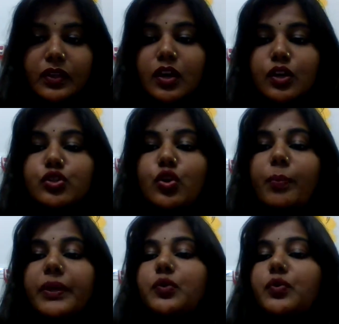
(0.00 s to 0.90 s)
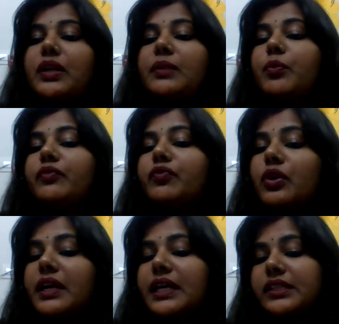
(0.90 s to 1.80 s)
Topic 12.4,
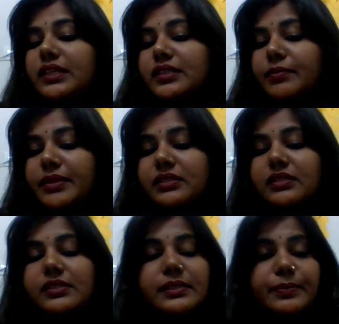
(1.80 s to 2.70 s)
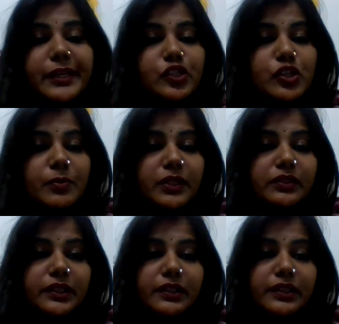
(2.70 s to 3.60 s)
ethics in business, page number
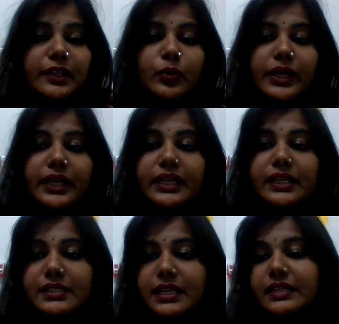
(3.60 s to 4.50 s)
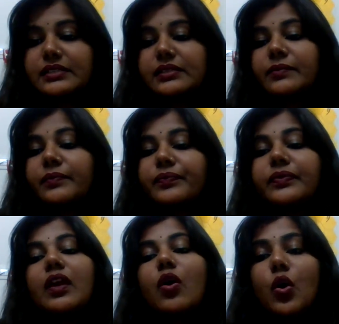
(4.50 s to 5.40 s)
326.
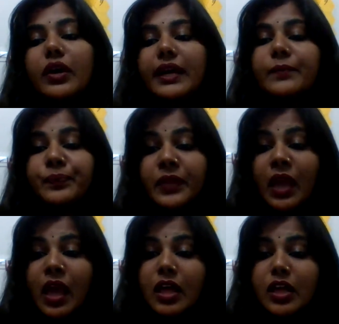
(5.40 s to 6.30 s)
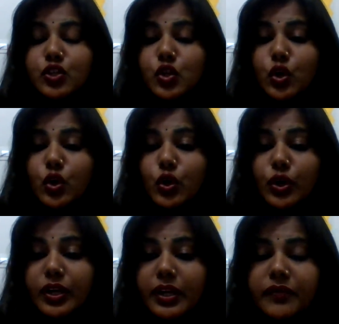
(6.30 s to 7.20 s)
Okay. So
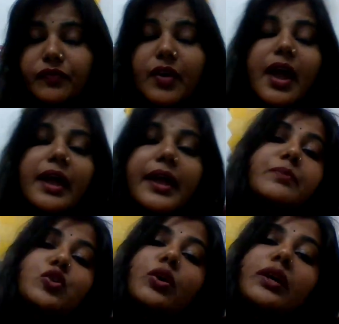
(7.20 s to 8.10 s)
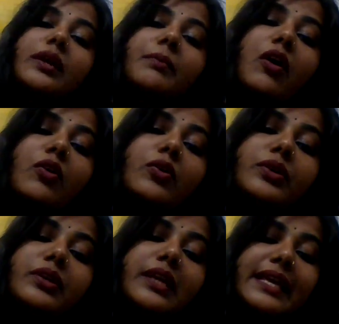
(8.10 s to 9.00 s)
if I am talking about
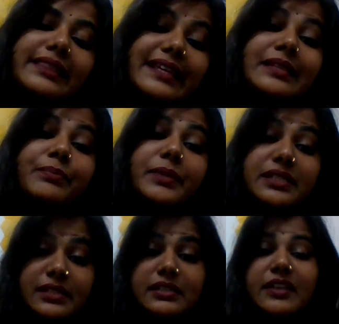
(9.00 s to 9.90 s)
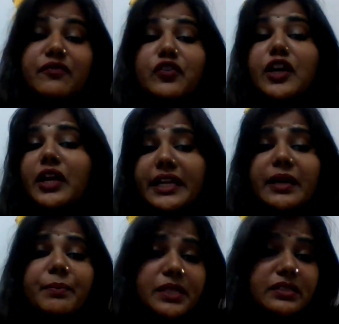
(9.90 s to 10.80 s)
ethics in business, if you are running a
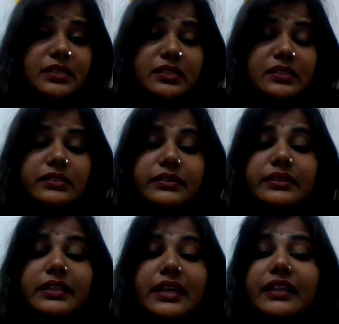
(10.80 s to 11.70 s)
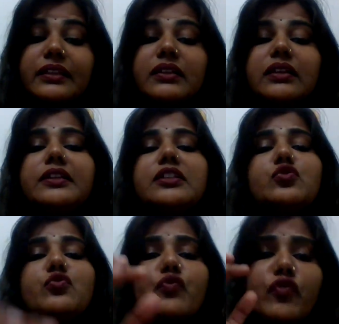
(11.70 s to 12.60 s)
business, then it is
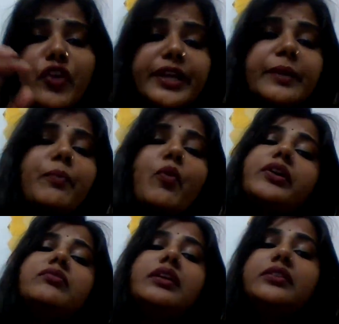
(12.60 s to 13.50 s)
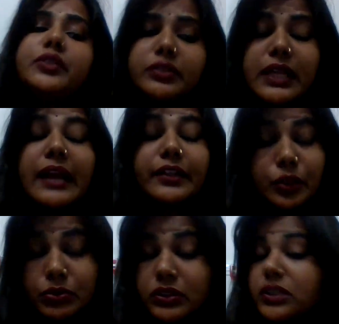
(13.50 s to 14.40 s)
very important then that you
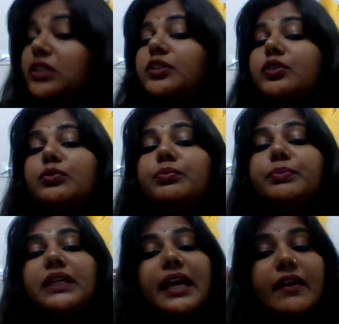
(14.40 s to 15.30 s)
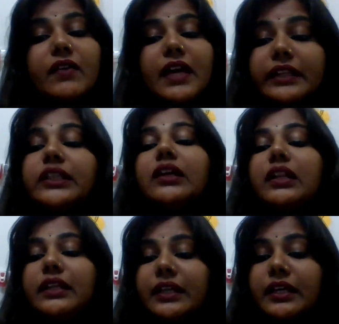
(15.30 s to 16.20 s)
need to behave ethically.
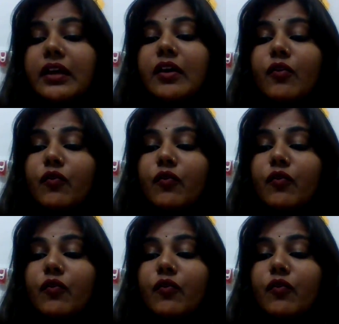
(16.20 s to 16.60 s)
Why?